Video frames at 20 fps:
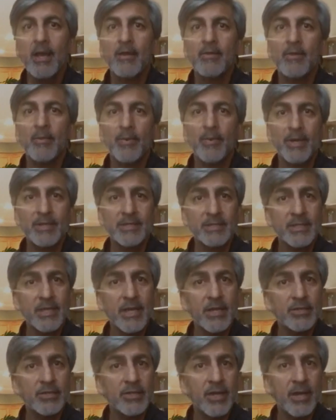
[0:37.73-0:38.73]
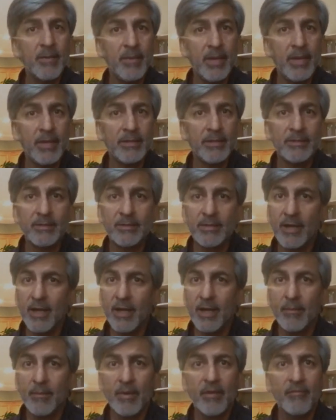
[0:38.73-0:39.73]
The presentation I made at the
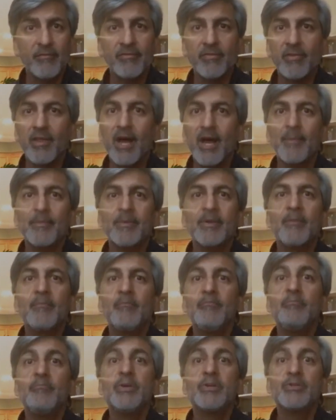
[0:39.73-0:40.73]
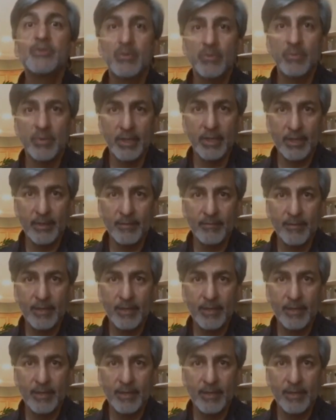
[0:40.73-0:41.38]
time flopped miserably.